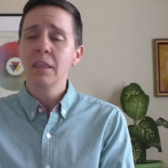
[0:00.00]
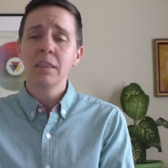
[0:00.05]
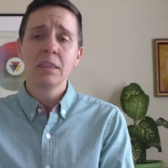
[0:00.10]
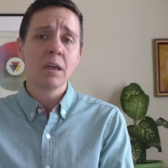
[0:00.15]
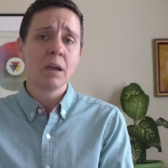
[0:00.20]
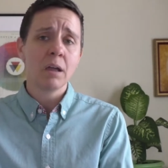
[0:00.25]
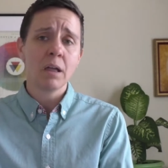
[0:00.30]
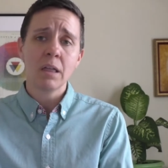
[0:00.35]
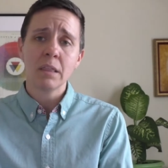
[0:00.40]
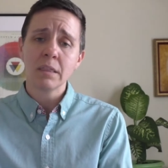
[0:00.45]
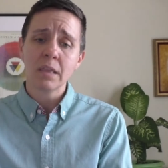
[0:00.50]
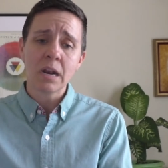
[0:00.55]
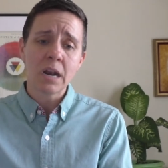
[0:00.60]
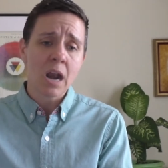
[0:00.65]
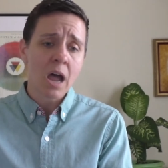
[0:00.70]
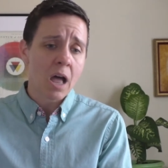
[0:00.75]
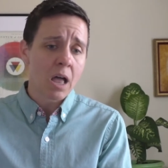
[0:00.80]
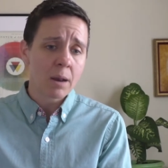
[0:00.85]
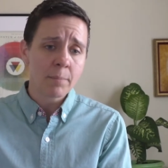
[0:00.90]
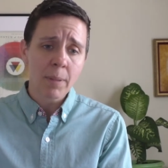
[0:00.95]
the
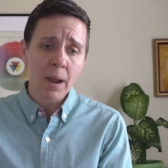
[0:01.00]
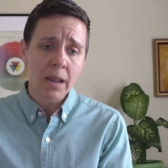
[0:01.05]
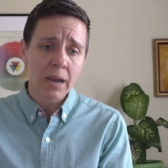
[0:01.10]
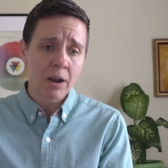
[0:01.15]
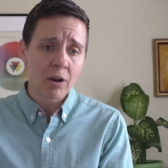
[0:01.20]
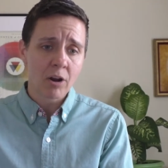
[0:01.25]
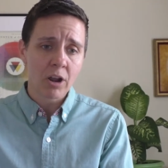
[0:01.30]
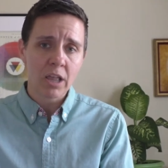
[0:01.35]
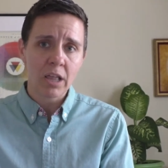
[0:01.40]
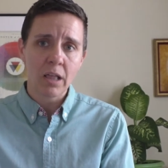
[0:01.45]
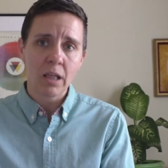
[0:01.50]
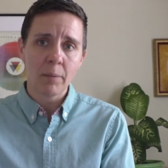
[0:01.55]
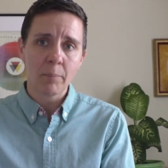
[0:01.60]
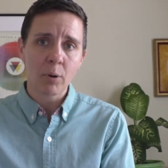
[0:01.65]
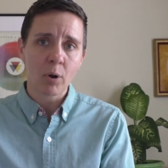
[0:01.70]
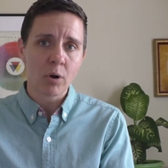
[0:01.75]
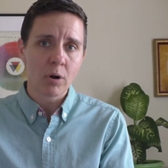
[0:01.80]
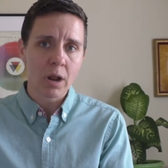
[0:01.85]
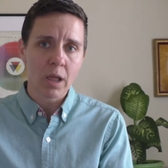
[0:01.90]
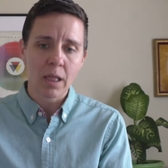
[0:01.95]
non-binary
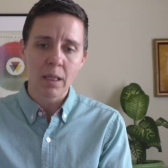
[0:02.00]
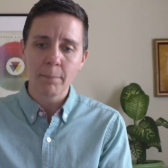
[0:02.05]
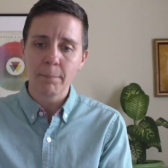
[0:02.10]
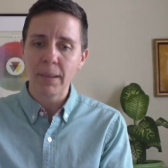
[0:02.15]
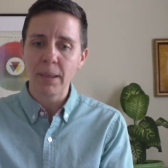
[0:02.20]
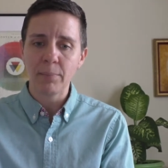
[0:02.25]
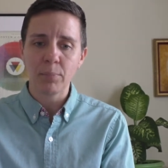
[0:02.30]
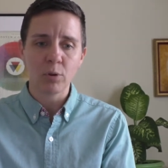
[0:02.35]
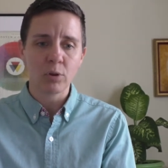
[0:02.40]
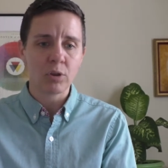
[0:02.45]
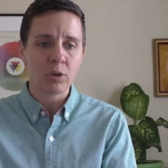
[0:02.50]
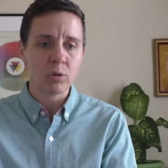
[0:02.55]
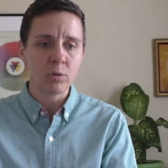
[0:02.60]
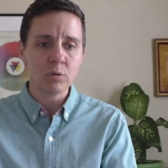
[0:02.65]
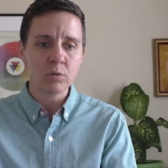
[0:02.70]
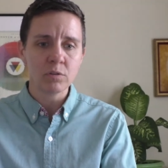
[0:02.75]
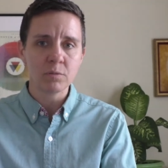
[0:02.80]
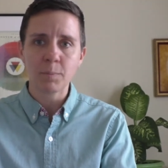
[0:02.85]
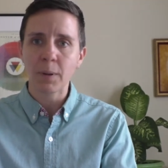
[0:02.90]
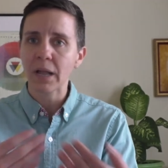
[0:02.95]
pronoun people
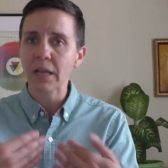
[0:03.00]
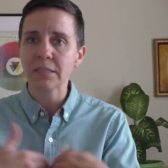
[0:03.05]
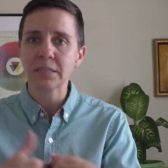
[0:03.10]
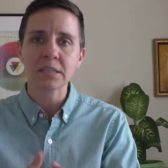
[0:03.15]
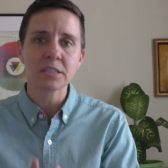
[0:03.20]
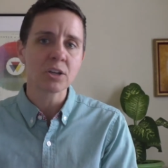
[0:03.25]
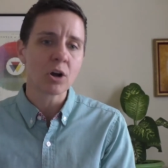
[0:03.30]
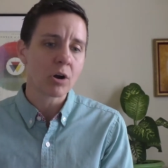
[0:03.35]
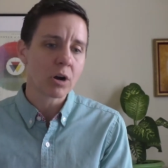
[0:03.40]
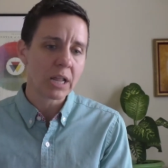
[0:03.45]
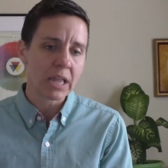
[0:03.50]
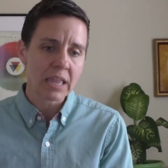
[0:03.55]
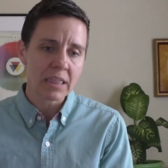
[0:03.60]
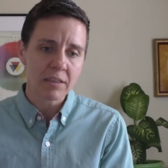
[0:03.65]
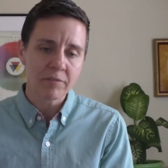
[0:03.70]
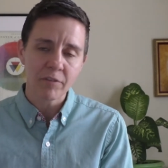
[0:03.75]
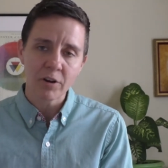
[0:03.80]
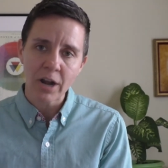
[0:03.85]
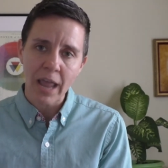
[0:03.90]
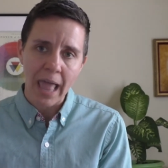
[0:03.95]
use because it's already in
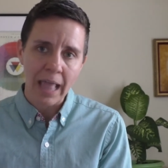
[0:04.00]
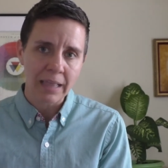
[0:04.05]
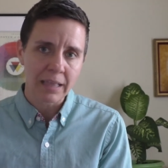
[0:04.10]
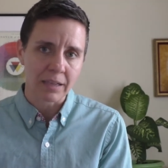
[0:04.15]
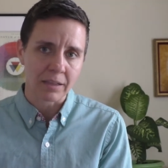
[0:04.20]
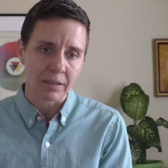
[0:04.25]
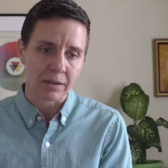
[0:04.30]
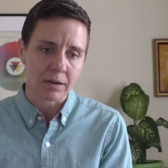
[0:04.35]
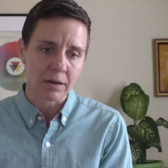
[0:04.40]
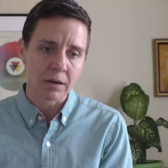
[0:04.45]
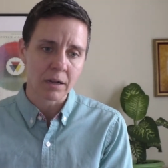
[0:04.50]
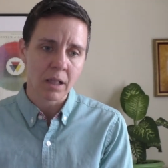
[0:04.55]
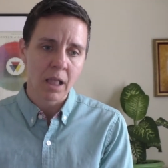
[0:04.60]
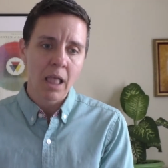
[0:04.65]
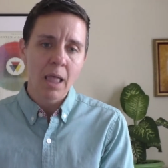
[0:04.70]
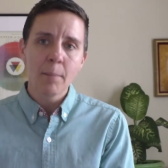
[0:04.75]
the vernacular.